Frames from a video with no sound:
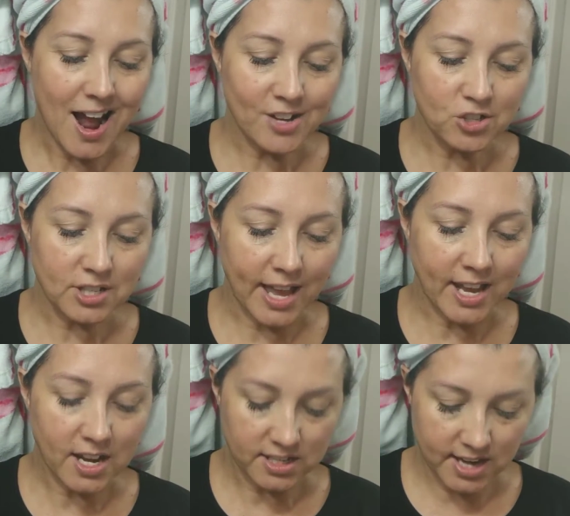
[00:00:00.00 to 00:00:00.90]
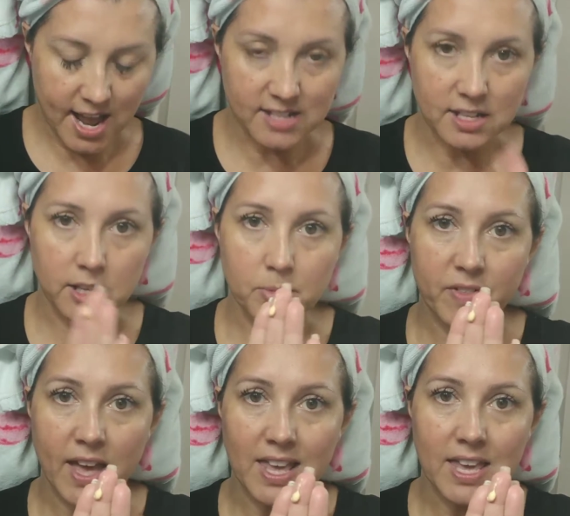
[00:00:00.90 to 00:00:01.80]
I just like it because it has a little
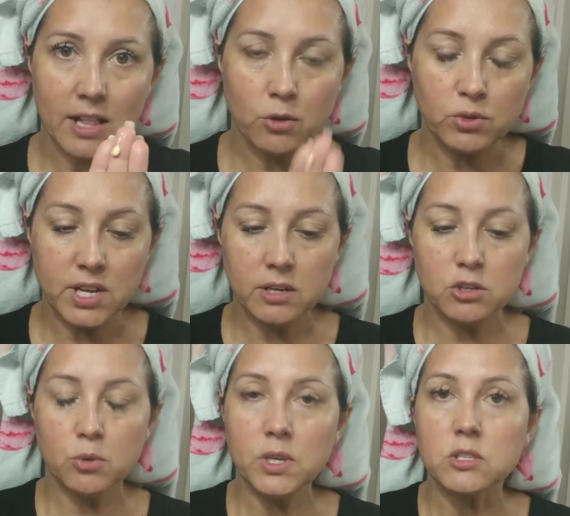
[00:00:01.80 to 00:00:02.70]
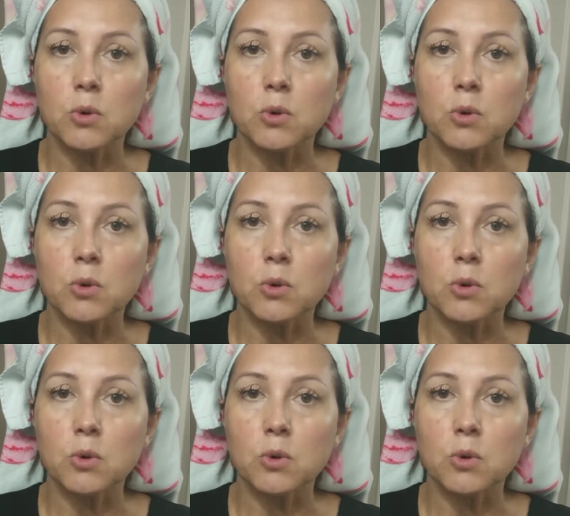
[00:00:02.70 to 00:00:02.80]
bit of that yellow tint to it,